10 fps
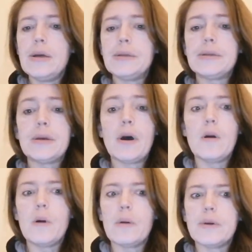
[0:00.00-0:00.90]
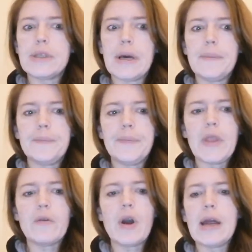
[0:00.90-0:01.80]
So where was I?
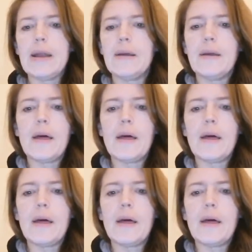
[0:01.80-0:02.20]
Right.